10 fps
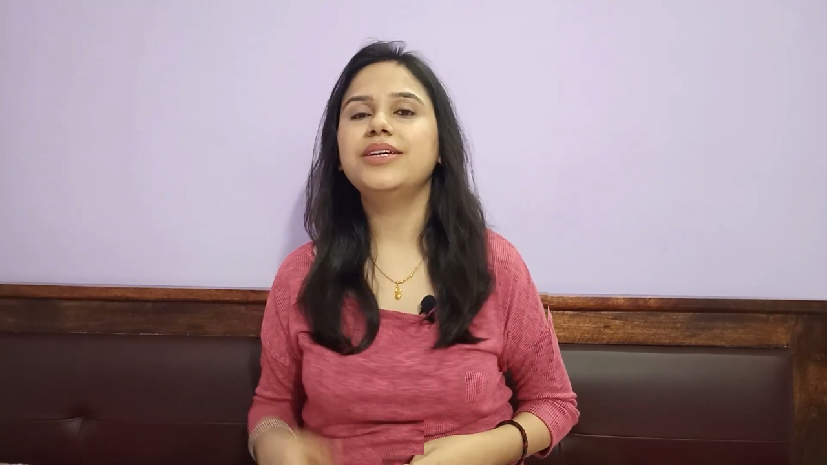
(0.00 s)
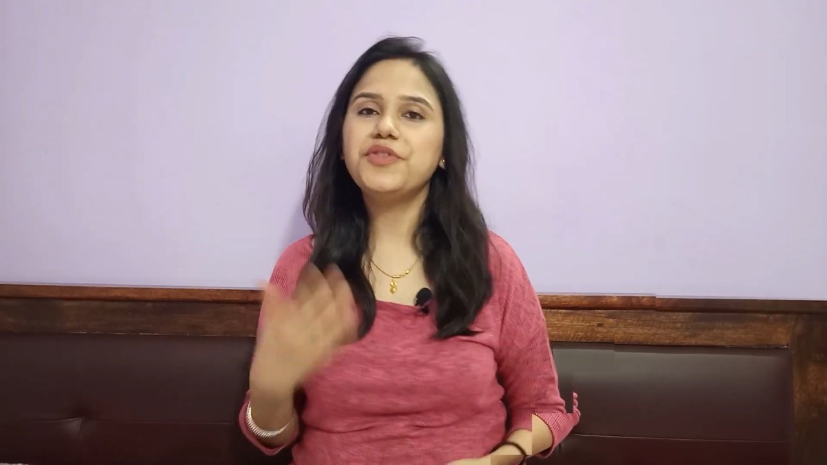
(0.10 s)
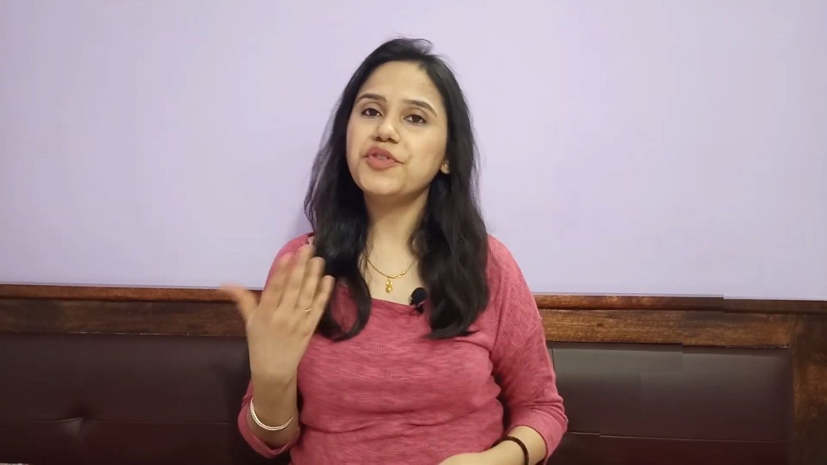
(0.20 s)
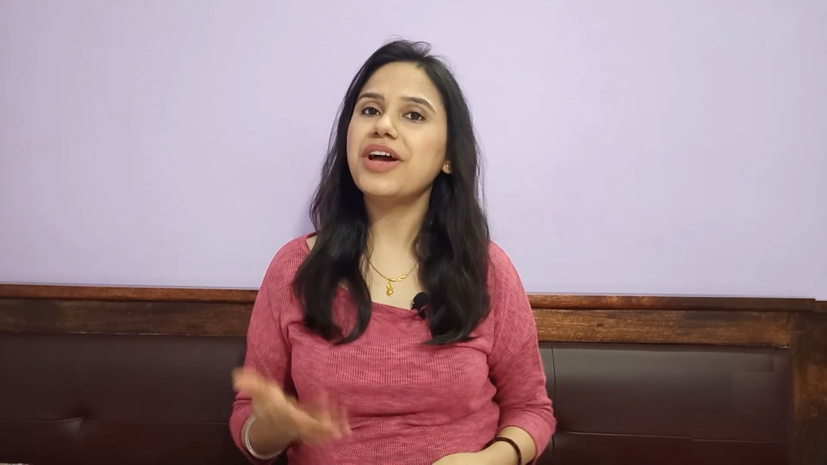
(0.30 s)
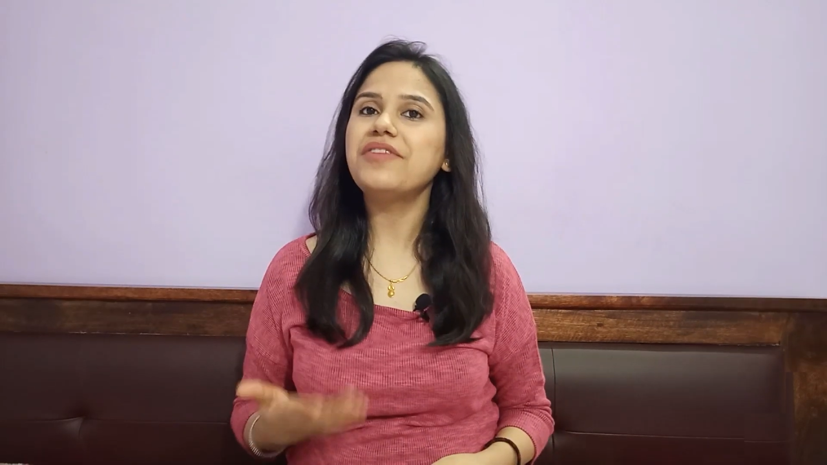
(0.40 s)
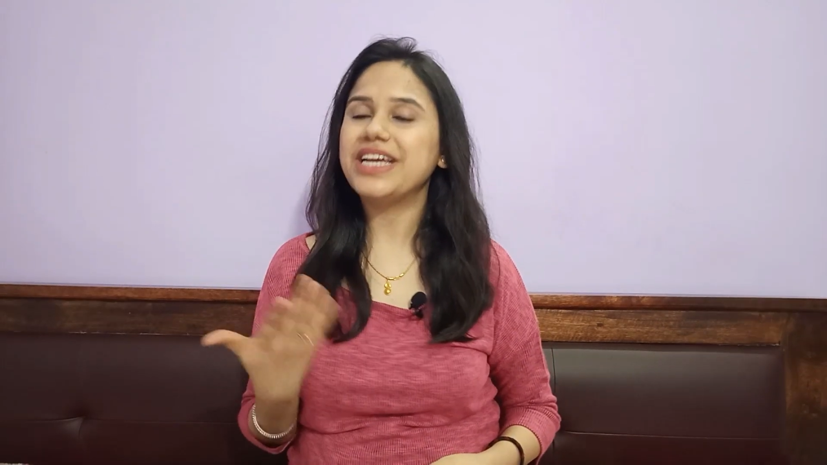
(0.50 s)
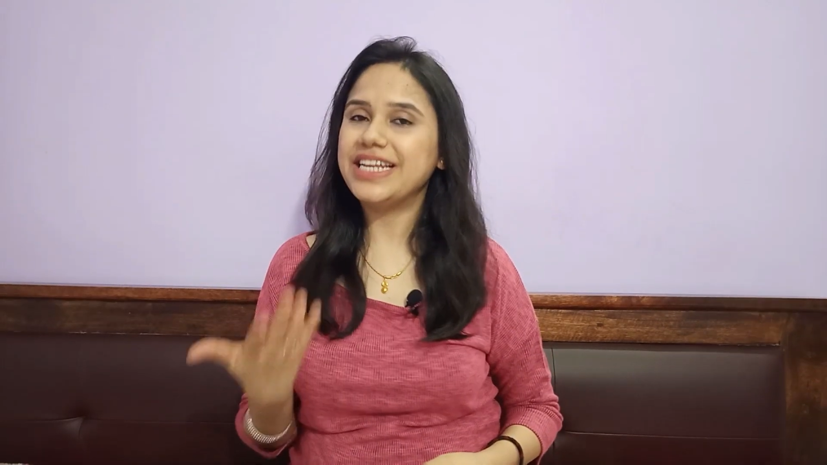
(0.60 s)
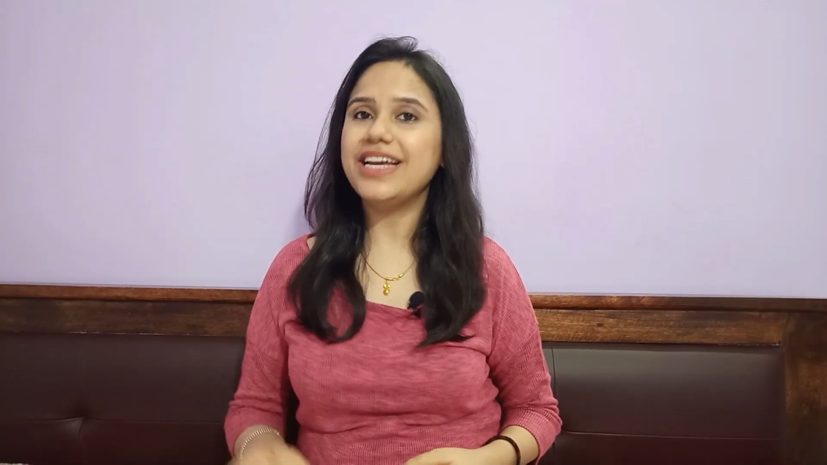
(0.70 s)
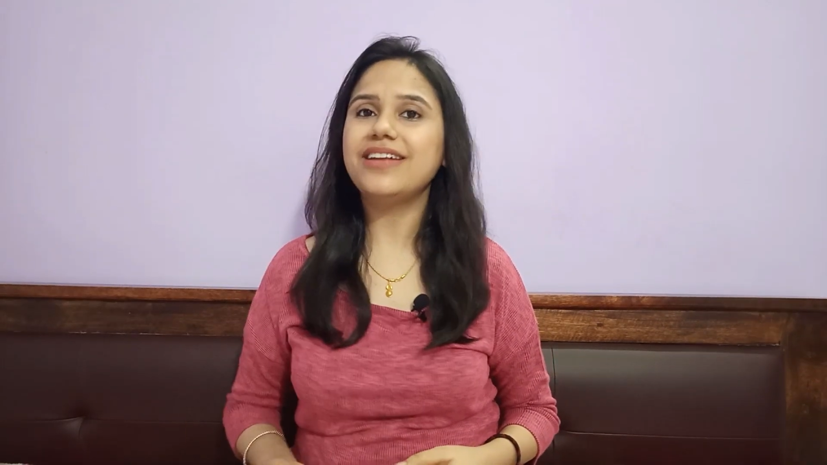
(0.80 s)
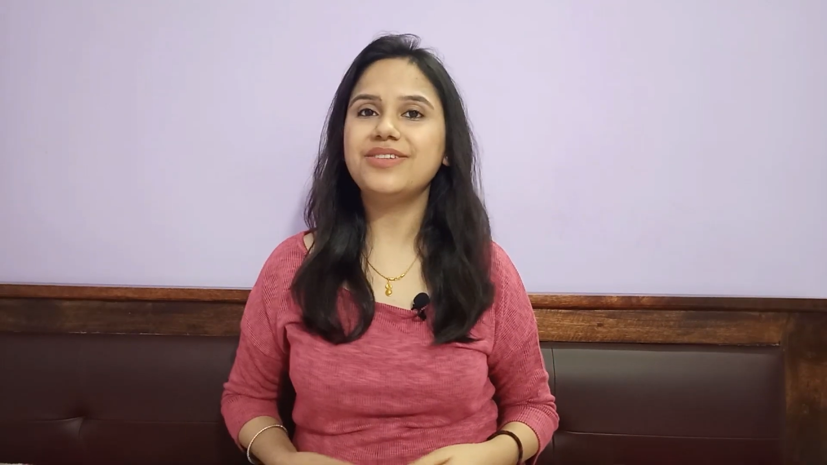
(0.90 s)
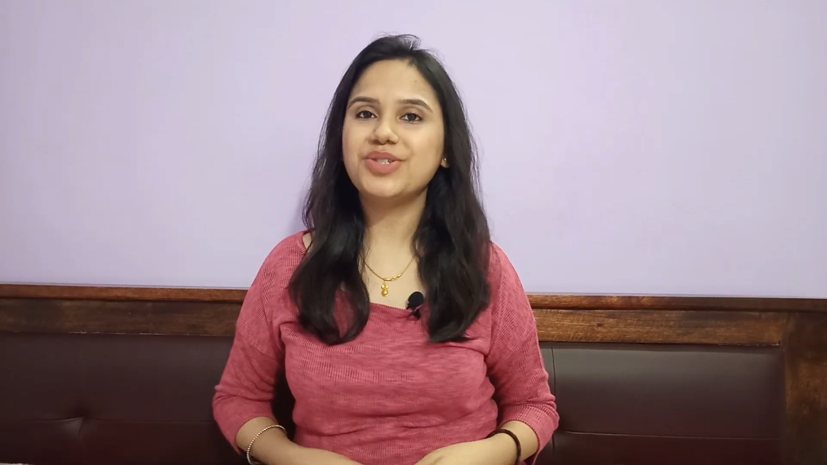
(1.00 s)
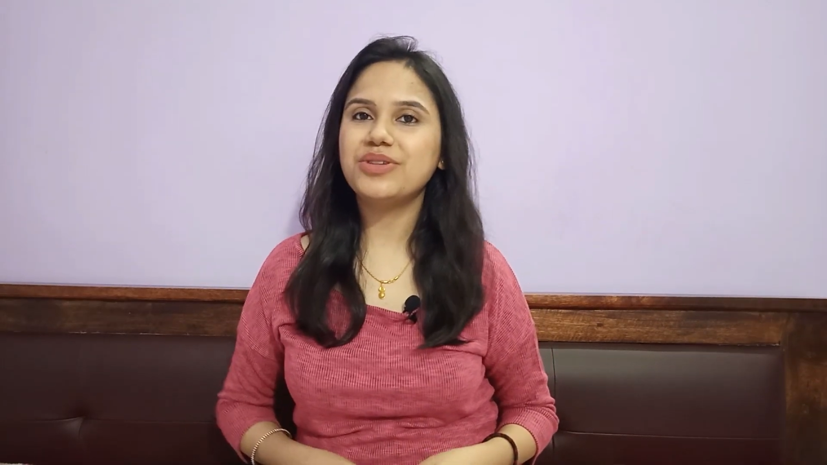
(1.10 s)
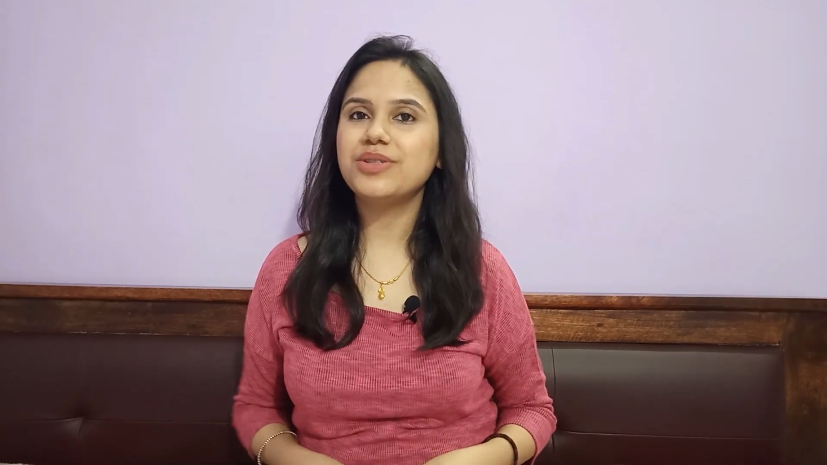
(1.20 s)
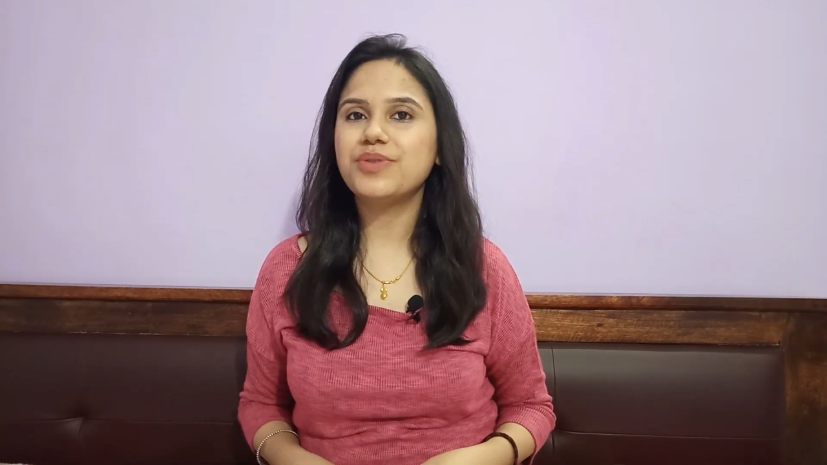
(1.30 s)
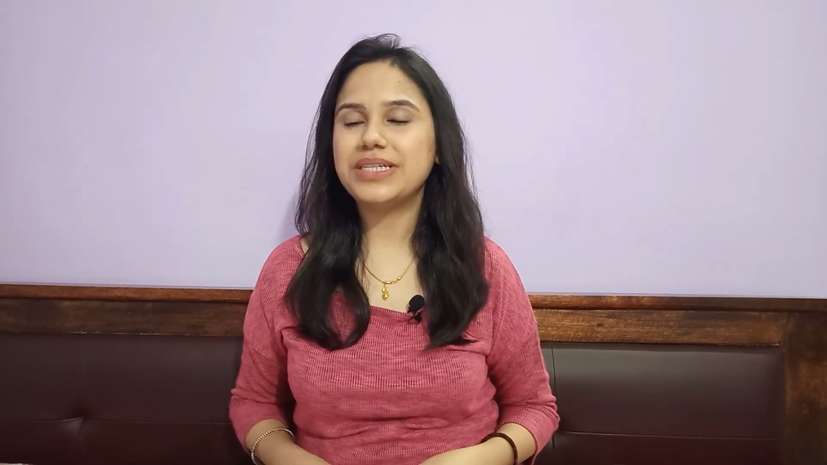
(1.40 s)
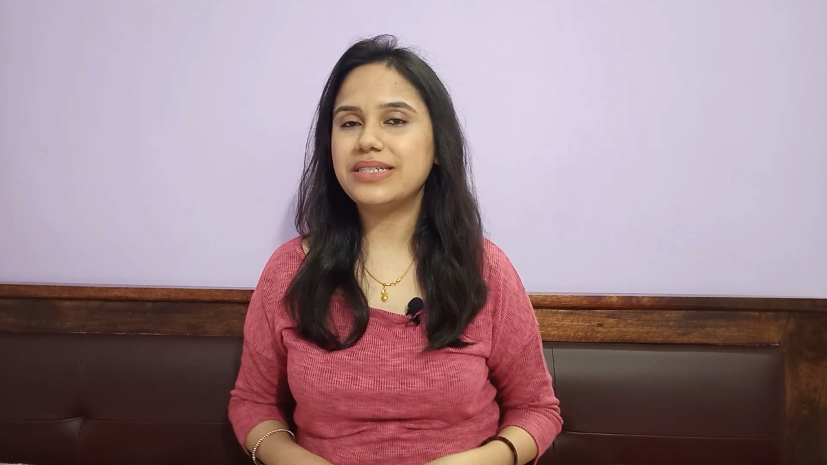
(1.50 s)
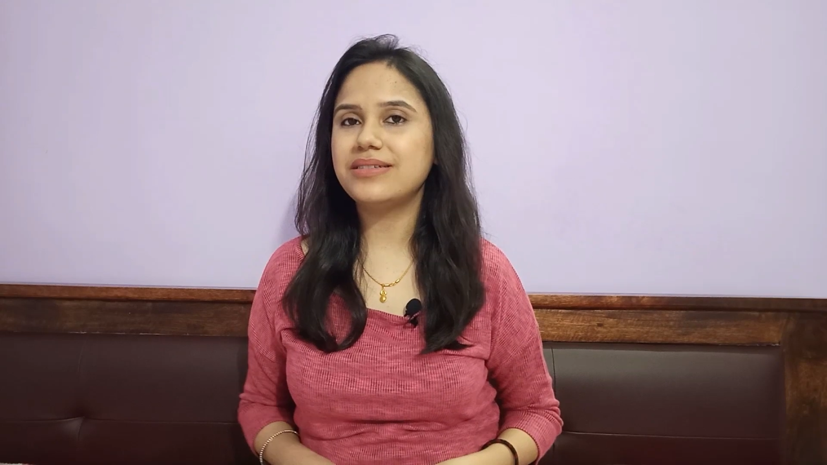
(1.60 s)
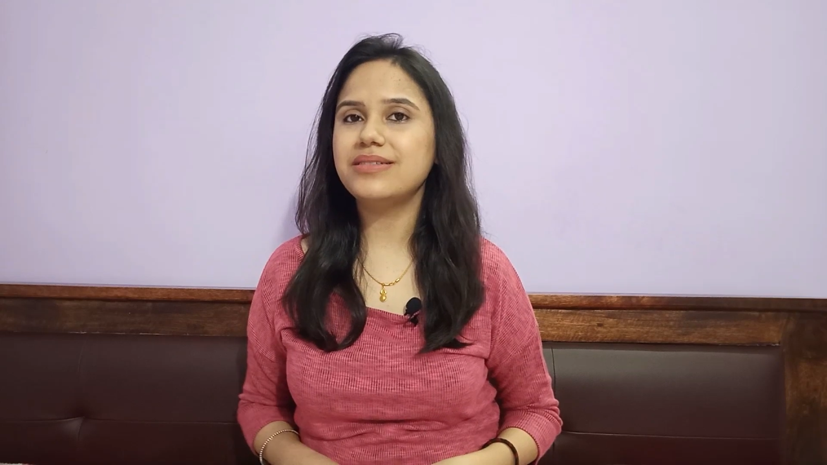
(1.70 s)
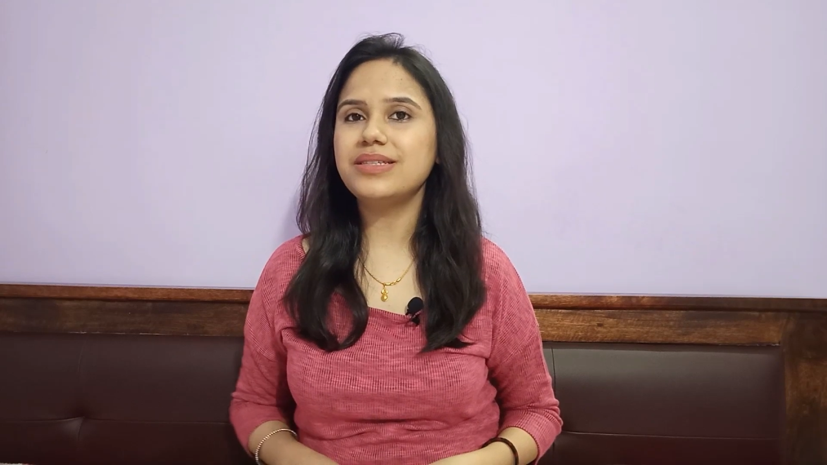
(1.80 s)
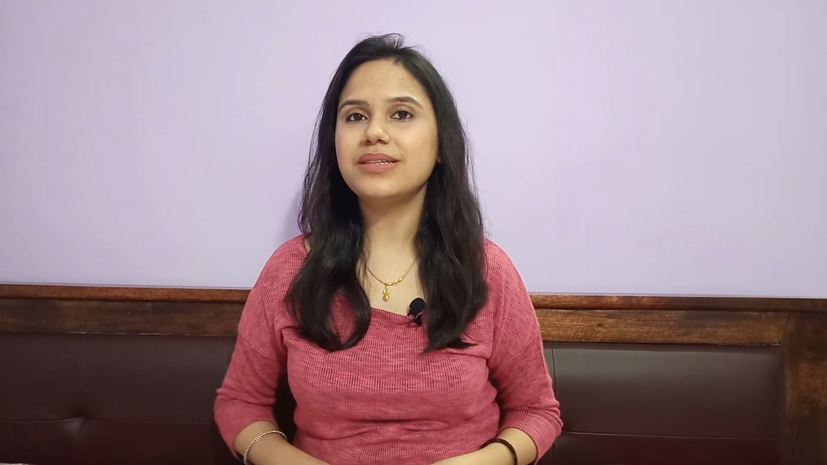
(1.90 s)
If you have any additional
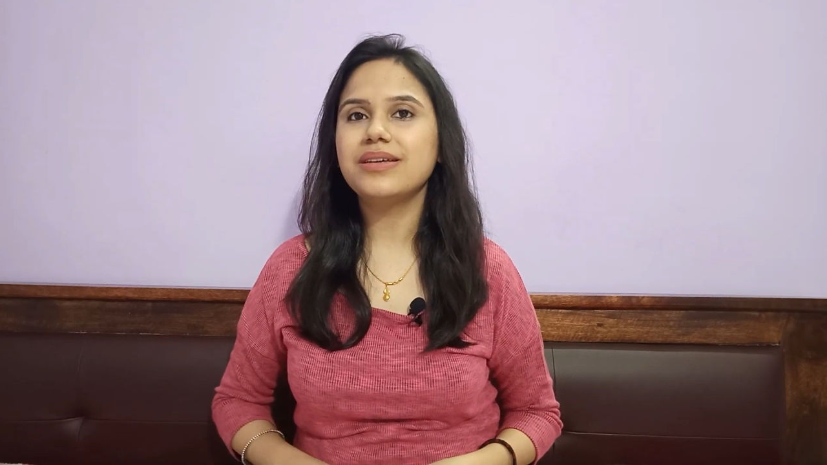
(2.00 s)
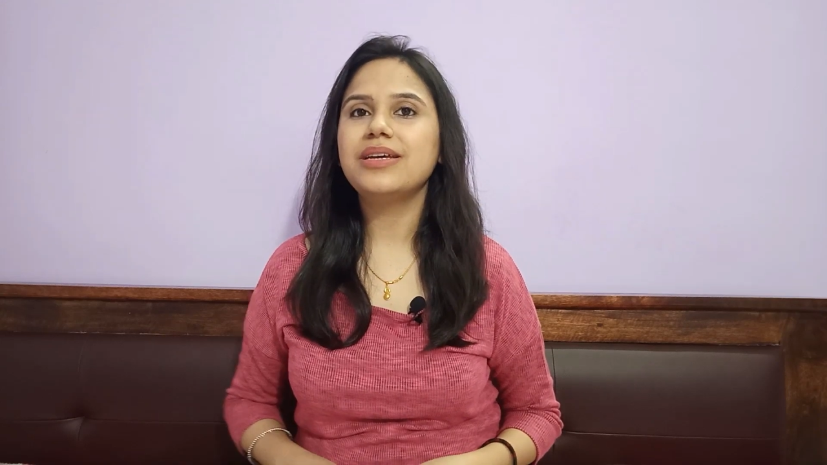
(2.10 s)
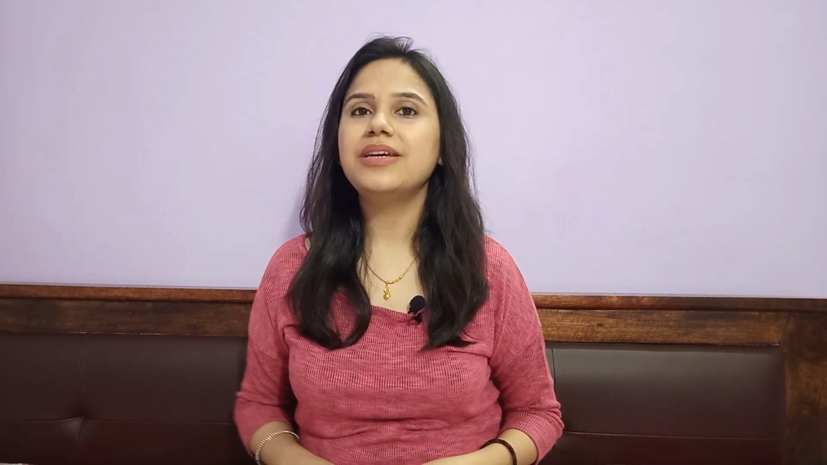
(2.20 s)
questions,